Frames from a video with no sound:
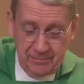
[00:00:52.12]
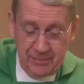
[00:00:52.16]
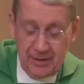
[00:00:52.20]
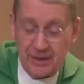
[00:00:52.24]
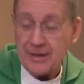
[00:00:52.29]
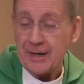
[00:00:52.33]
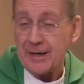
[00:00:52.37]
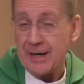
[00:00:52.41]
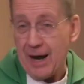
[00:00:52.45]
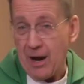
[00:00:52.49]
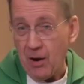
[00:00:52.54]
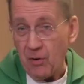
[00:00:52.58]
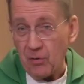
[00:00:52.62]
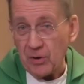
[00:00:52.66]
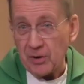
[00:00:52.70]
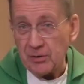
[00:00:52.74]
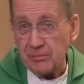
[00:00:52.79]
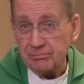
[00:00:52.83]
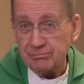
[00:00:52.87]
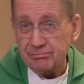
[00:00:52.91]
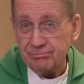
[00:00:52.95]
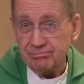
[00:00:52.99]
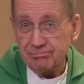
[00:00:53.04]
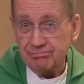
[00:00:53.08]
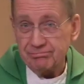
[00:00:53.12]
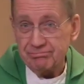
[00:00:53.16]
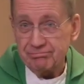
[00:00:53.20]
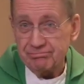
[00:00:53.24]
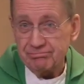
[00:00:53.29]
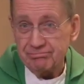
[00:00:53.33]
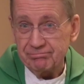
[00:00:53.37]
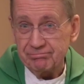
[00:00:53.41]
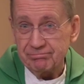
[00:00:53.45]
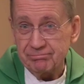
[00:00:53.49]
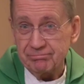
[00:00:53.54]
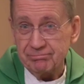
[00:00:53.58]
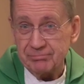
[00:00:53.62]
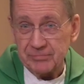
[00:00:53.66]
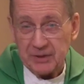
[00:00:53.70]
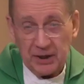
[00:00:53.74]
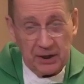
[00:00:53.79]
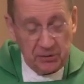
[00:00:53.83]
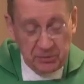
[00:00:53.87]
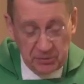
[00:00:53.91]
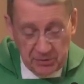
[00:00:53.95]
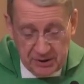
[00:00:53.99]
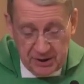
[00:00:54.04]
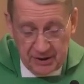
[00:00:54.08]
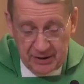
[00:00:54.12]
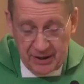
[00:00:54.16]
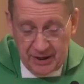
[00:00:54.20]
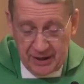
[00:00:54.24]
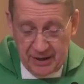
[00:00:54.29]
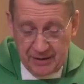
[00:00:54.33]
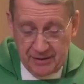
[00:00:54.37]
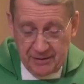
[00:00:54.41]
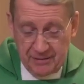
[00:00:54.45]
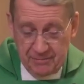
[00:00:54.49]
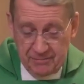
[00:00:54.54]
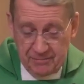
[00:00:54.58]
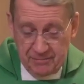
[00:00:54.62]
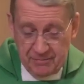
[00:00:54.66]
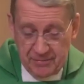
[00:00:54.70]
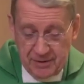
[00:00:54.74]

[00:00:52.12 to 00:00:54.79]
In an hour? Later today?